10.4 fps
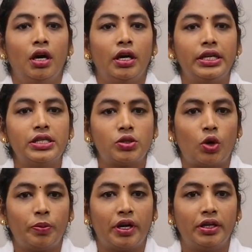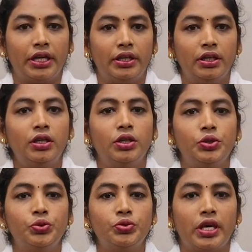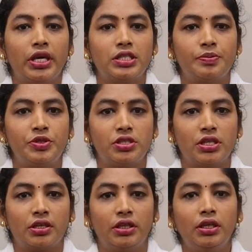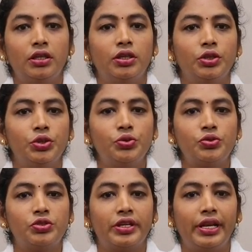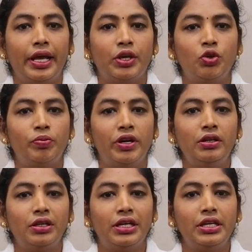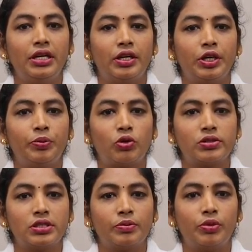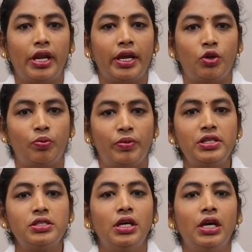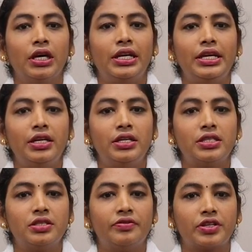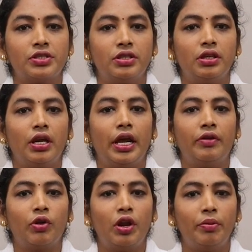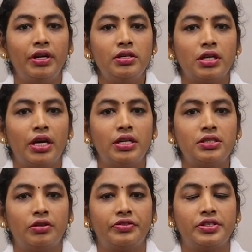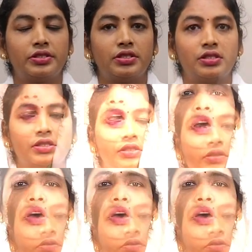in a shop container, use aseptic technique, use sterile equipment, clean and reprocessable equipments, clean and disinfection environment and surfaces.